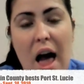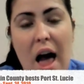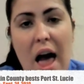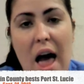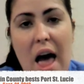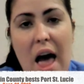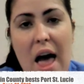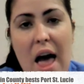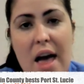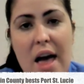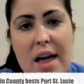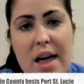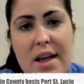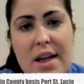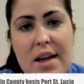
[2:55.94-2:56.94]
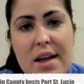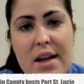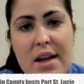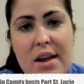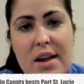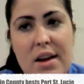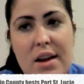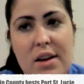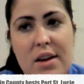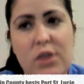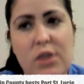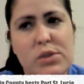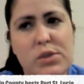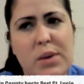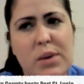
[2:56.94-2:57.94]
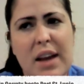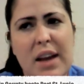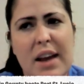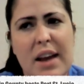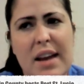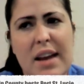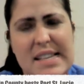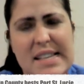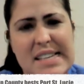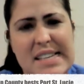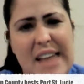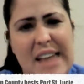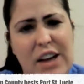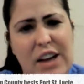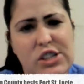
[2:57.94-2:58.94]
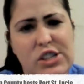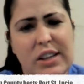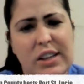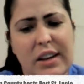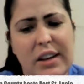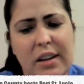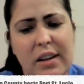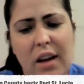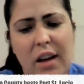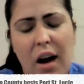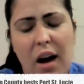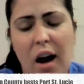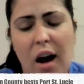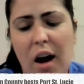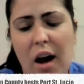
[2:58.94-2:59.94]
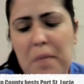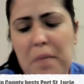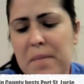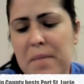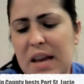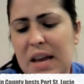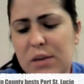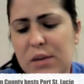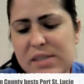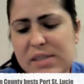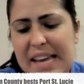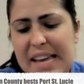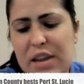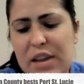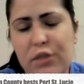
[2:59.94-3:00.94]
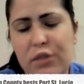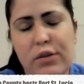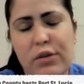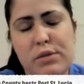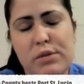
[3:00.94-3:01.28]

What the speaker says: And no, it was 28-18 actually. And it was it was